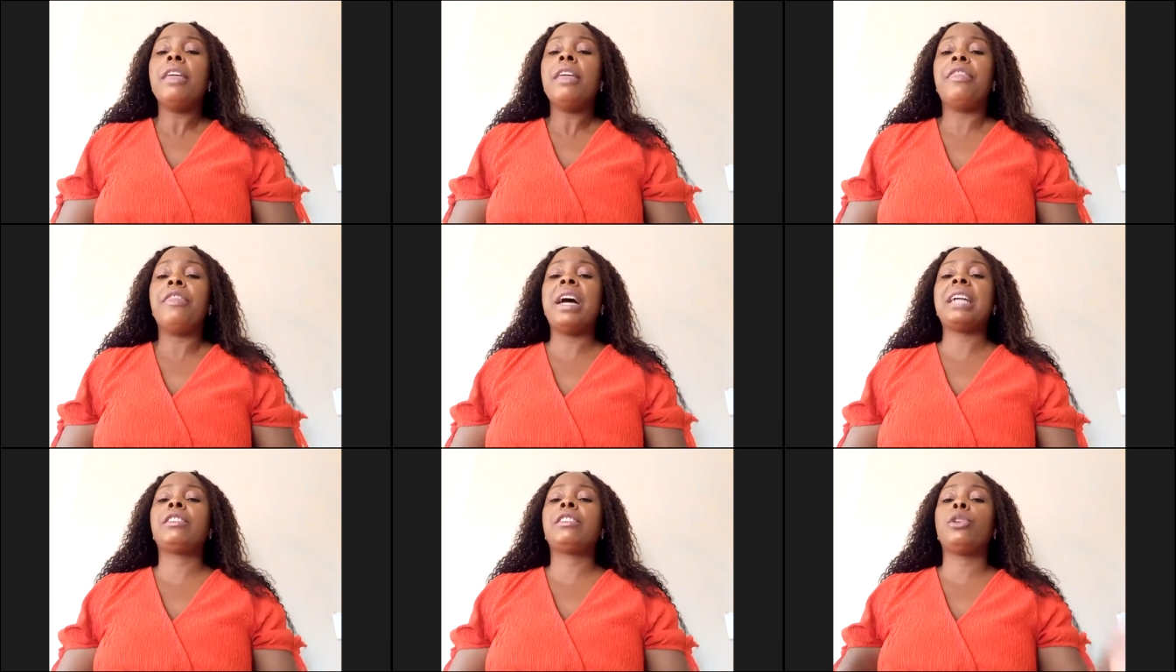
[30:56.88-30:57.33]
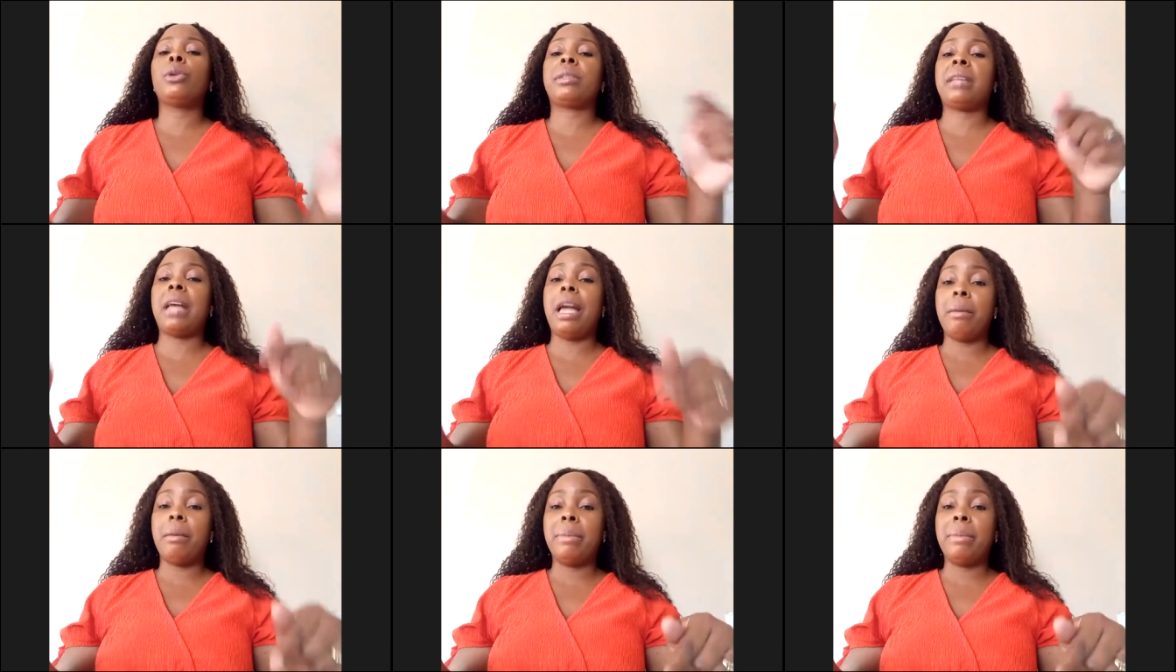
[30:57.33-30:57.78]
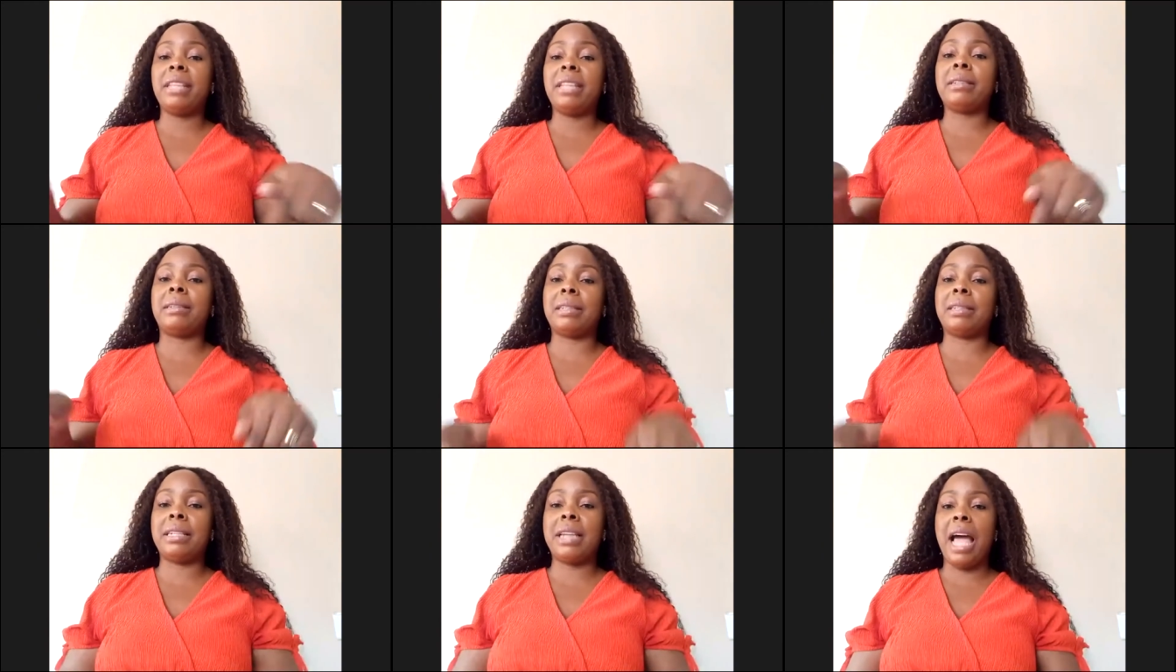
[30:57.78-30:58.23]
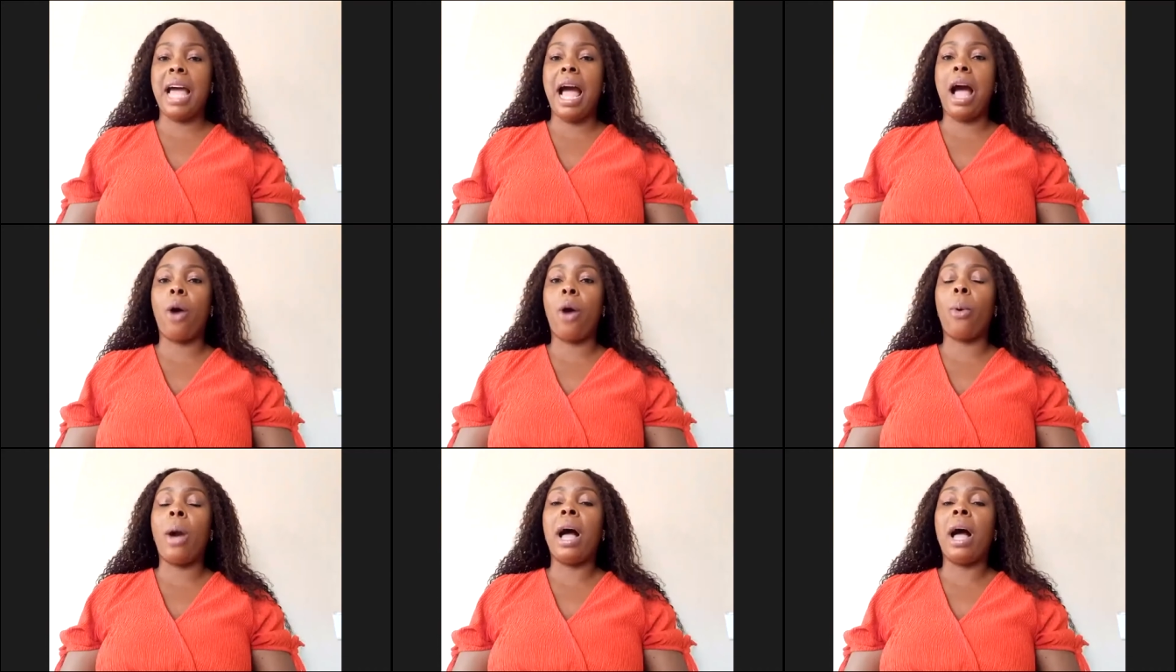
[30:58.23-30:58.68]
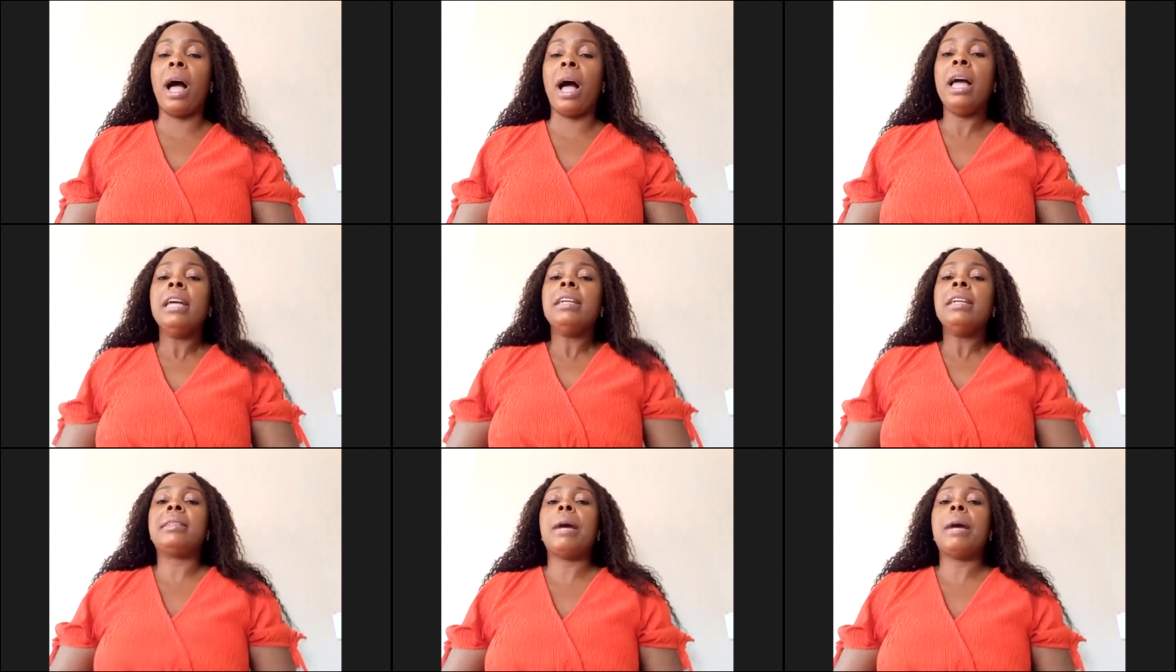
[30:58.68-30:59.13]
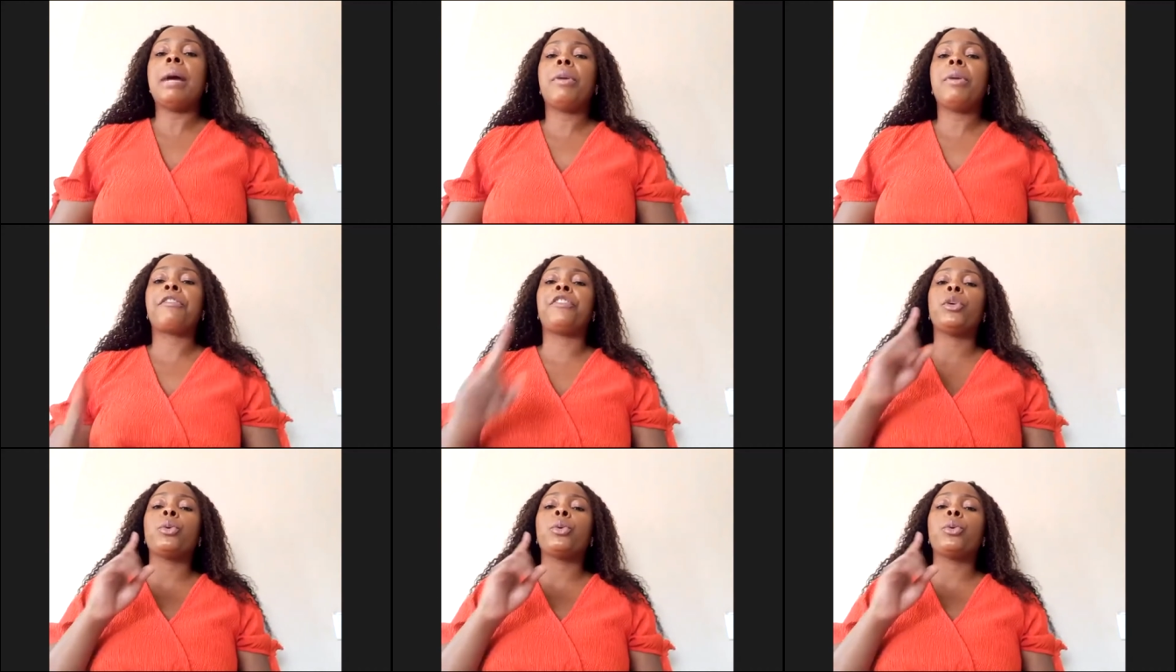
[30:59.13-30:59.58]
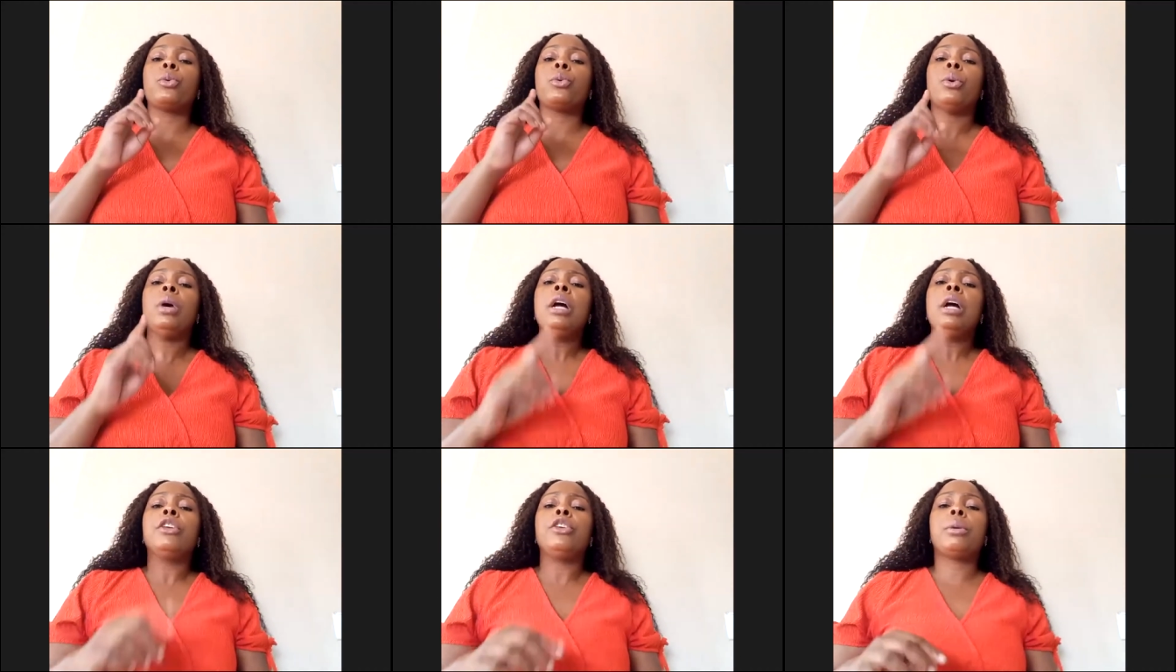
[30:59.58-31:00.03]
that your time is now. Some of you,